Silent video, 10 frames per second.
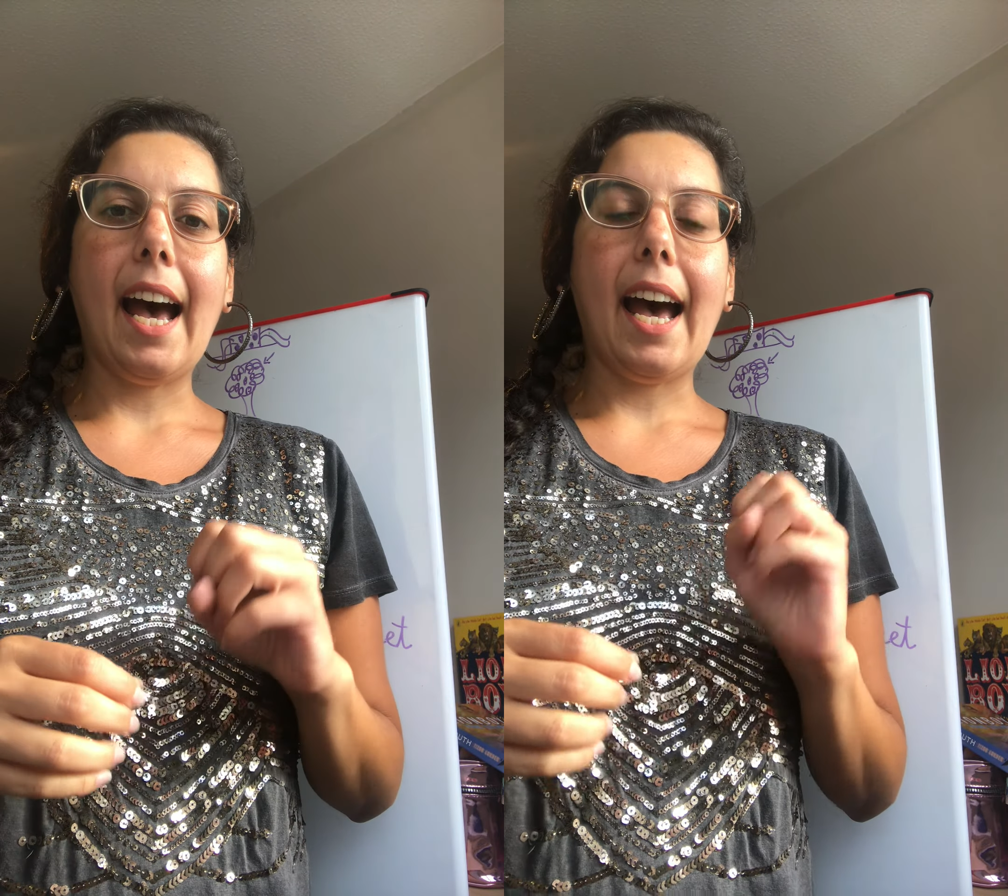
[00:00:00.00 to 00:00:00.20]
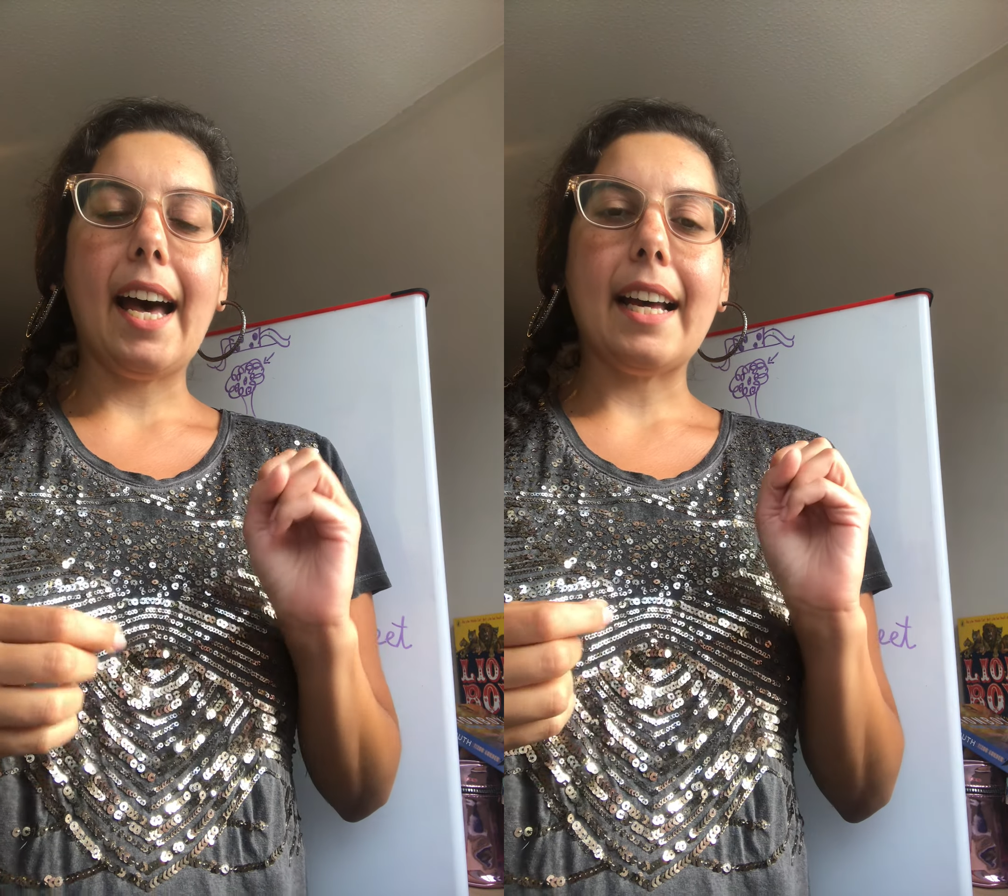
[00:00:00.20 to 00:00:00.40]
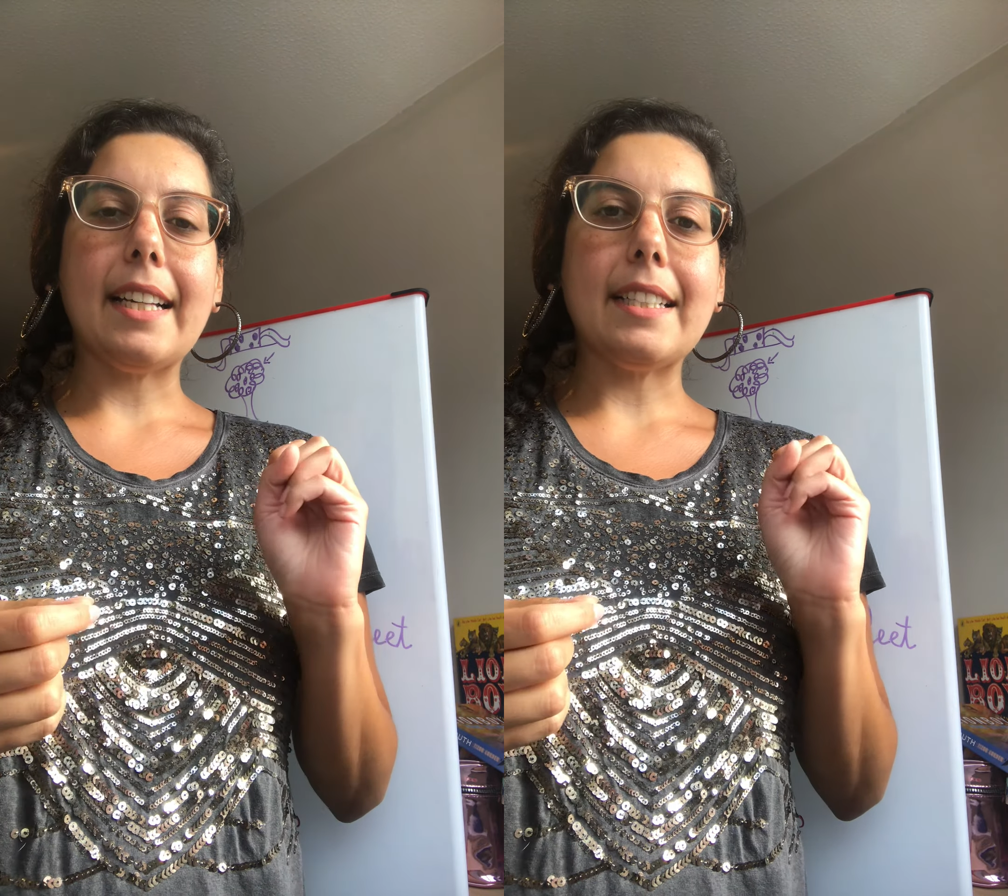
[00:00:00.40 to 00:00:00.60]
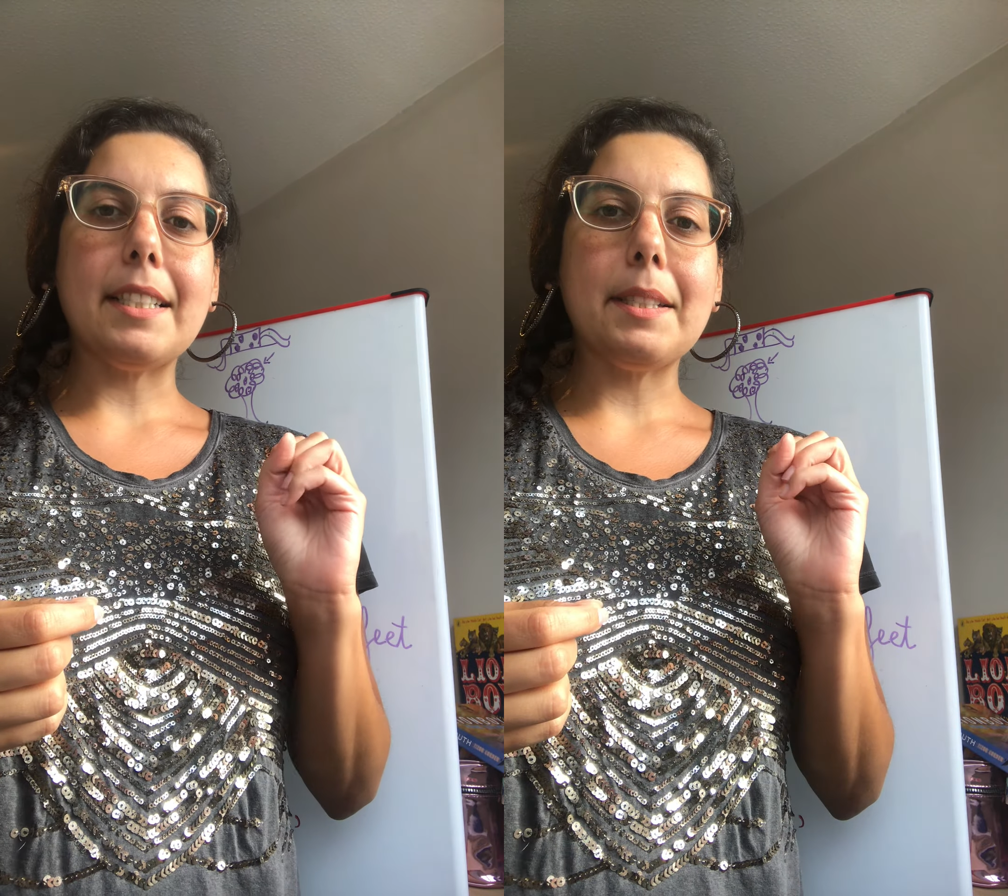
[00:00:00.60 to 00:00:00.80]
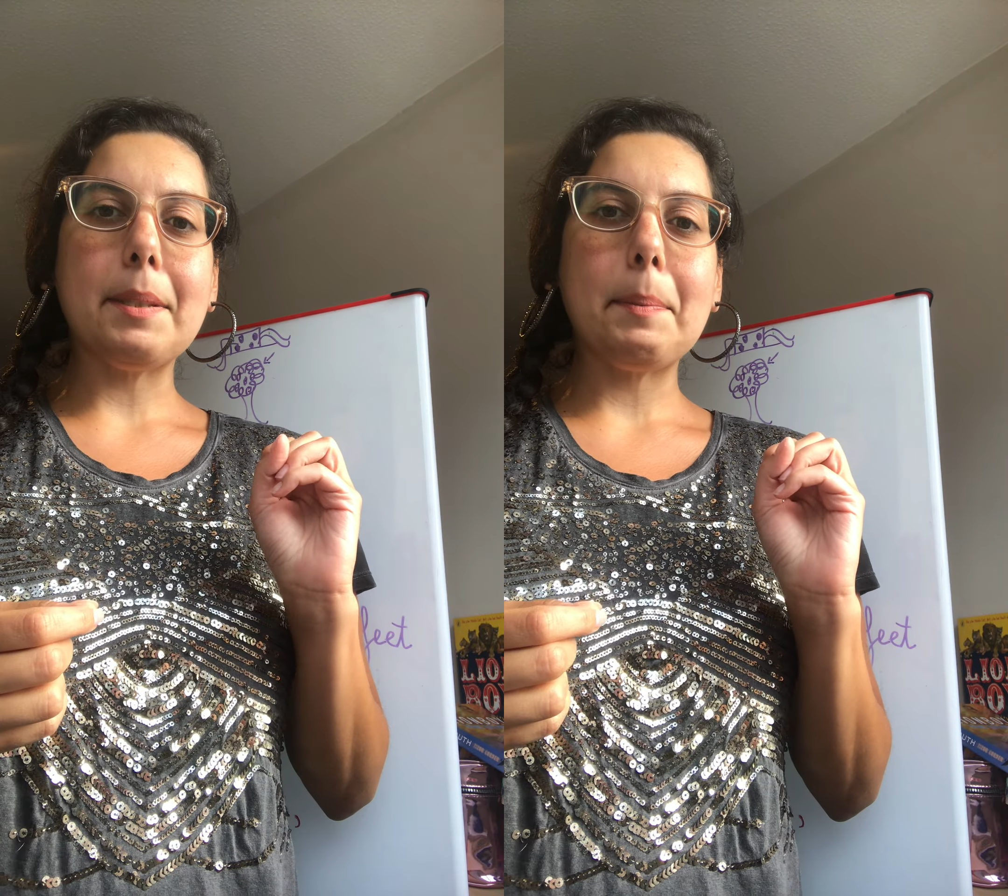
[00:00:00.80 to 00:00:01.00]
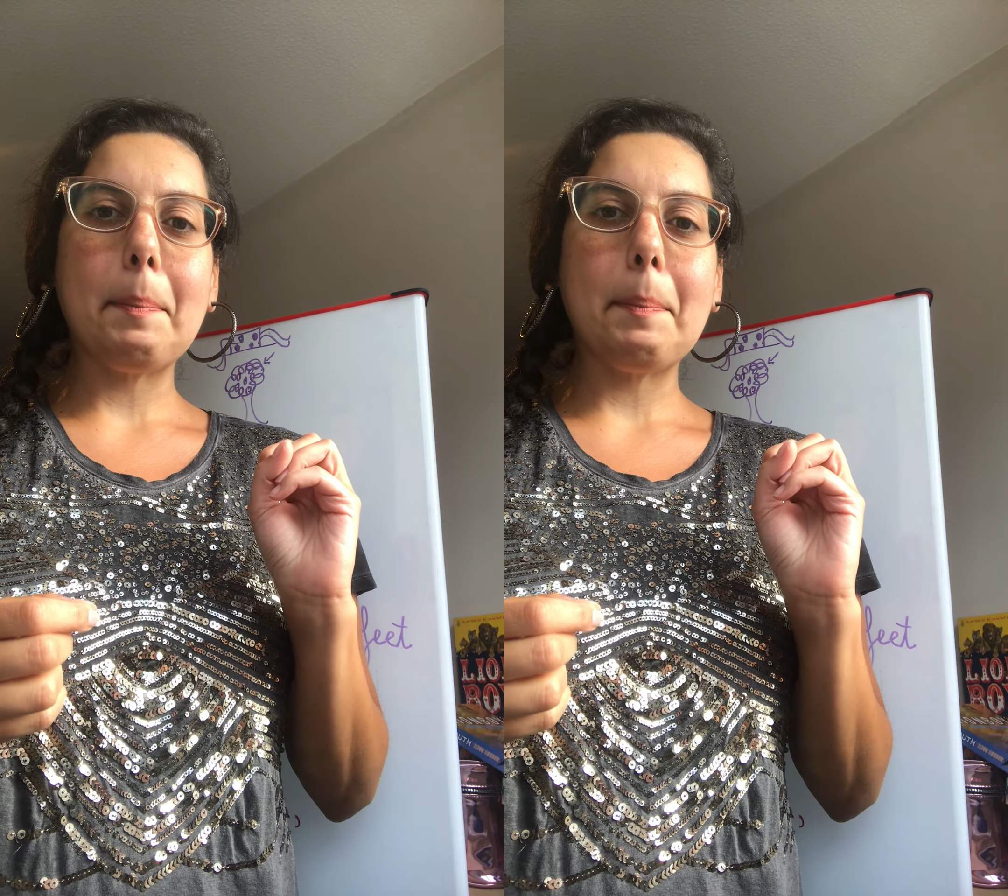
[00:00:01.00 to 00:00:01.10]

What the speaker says: and